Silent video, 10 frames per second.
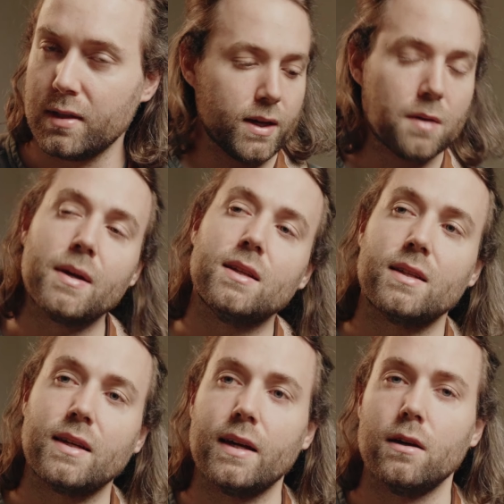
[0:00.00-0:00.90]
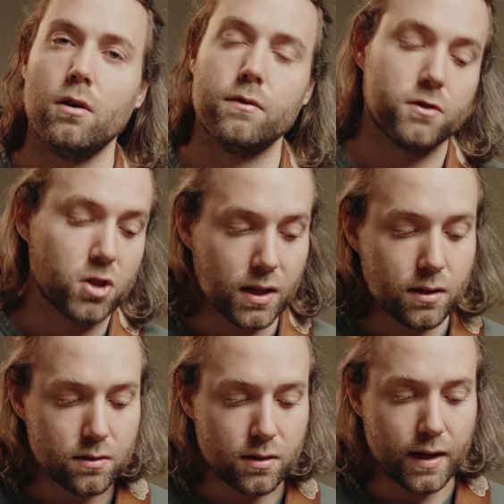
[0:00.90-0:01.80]
We're going to be in the key of
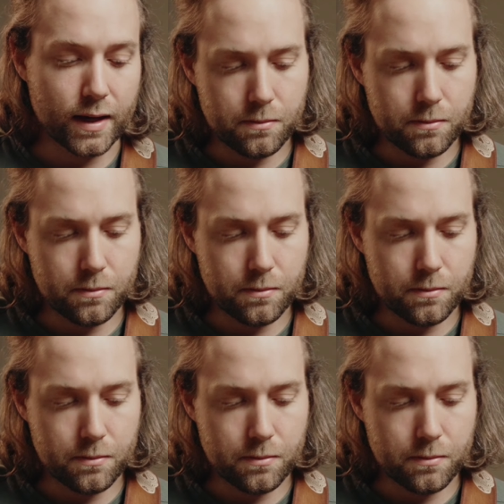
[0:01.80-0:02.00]
G today.